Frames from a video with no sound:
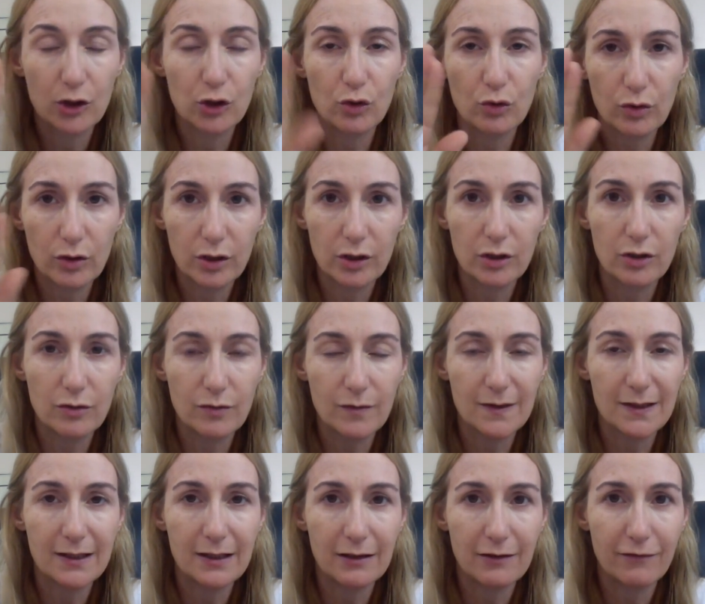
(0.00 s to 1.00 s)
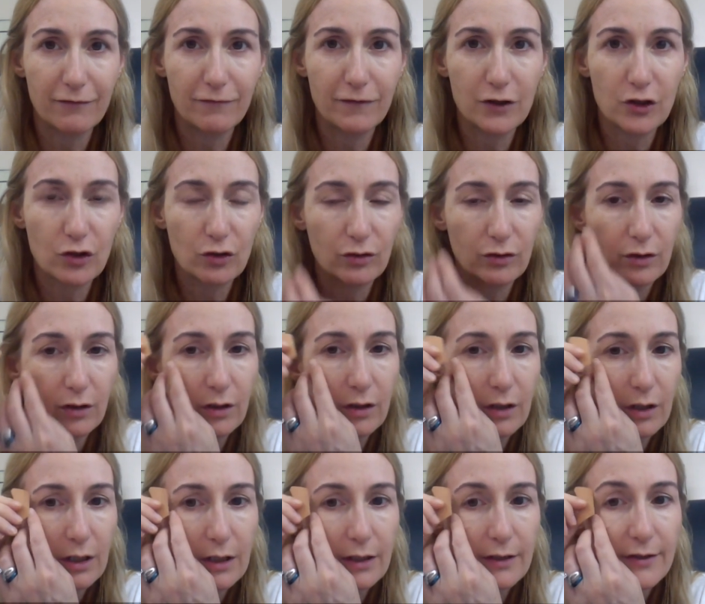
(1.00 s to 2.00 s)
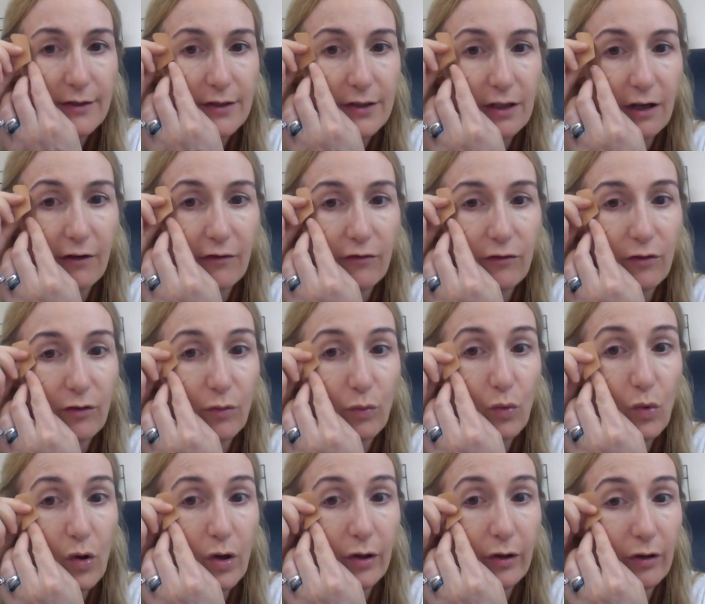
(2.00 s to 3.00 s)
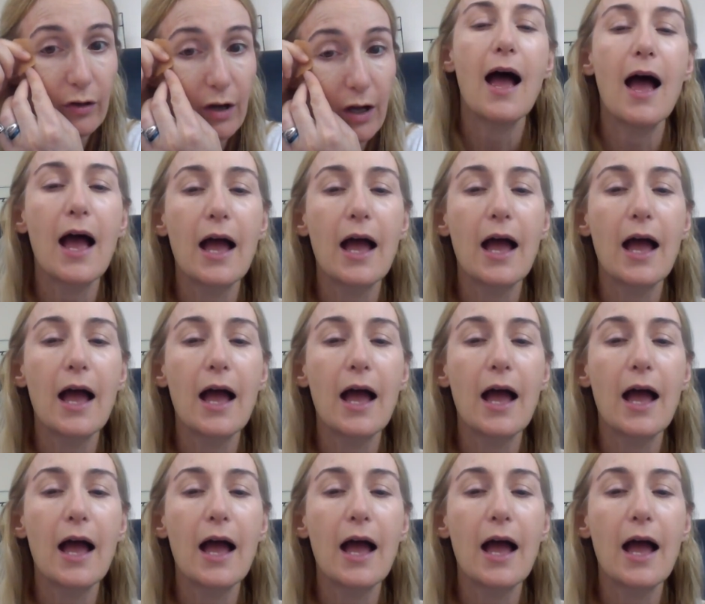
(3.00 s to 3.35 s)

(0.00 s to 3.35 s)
and you can use the official stuff or water.